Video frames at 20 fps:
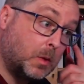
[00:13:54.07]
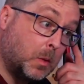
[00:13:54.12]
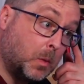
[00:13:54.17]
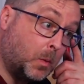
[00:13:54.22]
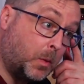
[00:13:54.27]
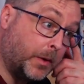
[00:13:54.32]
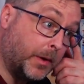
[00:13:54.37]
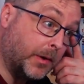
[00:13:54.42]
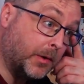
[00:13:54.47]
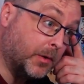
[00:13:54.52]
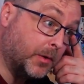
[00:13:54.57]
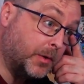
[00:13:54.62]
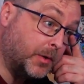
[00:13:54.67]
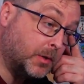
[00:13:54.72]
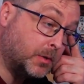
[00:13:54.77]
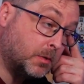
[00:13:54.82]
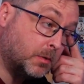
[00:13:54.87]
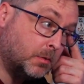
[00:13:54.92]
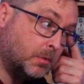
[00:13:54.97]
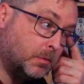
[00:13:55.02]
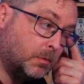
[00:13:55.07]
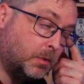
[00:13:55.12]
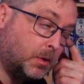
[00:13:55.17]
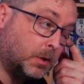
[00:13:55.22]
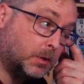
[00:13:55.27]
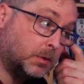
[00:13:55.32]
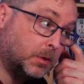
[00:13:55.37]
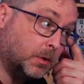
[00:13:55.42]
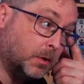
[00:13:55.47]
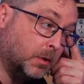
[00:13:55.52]
what a noise,
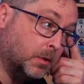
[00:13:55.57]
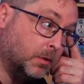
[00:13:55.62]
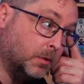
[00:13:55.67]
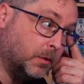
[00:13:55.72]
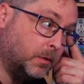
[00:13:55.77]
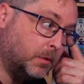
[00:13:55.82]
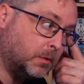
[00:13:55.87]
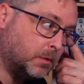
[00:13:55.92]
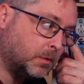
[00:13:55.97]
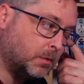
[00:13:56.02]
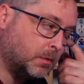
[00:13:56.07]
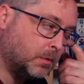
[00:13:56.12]
what a noise.